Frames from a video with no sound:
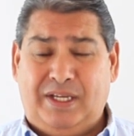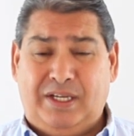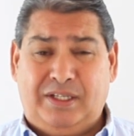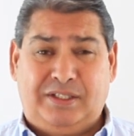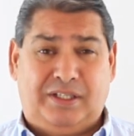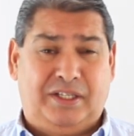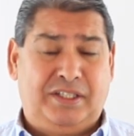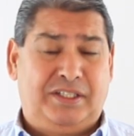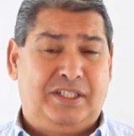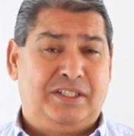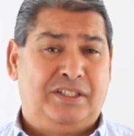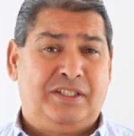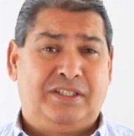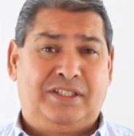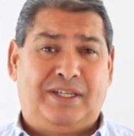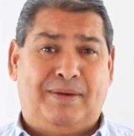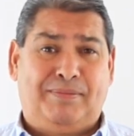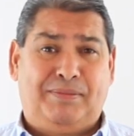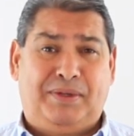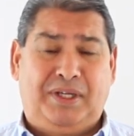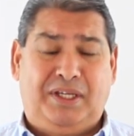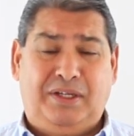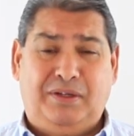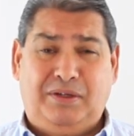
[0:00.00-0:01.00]
So this isn't
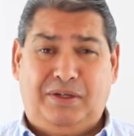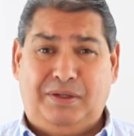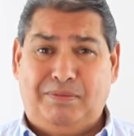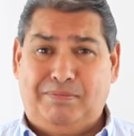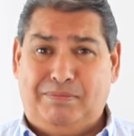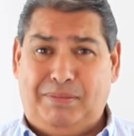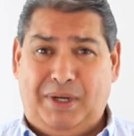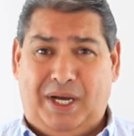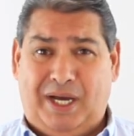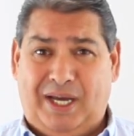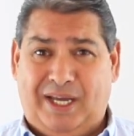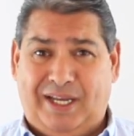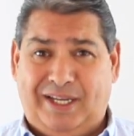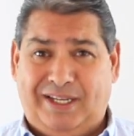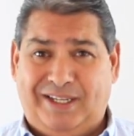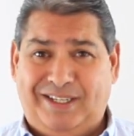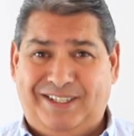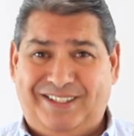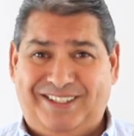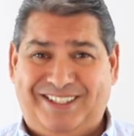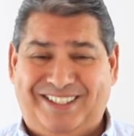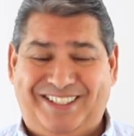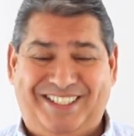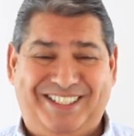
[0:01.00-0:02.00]
something you can buy,
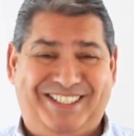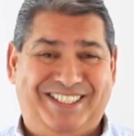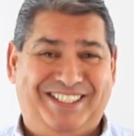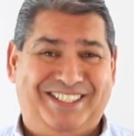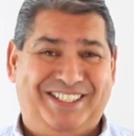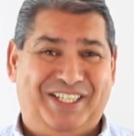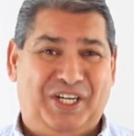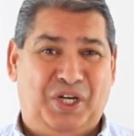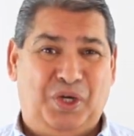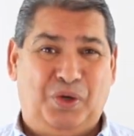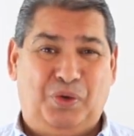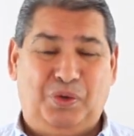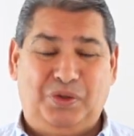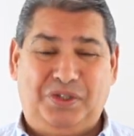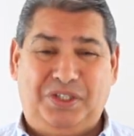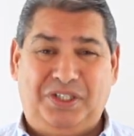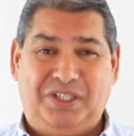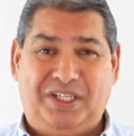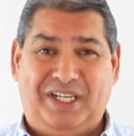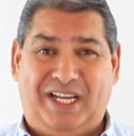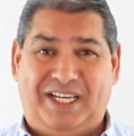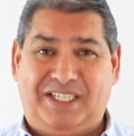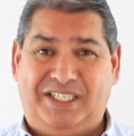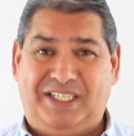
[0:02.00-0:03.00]
and this isn't a course you
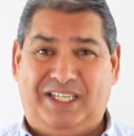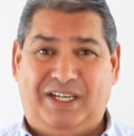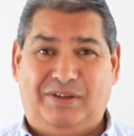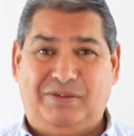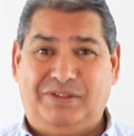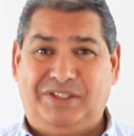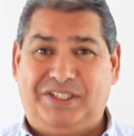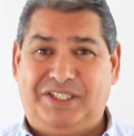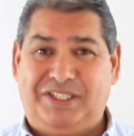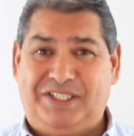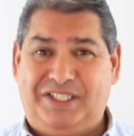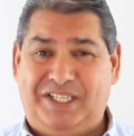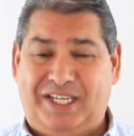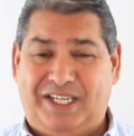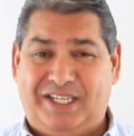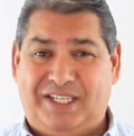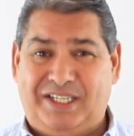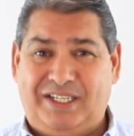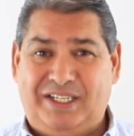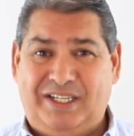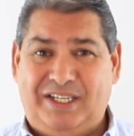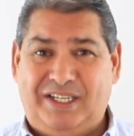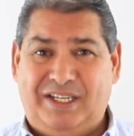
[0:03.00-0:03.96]
can actually go and sit.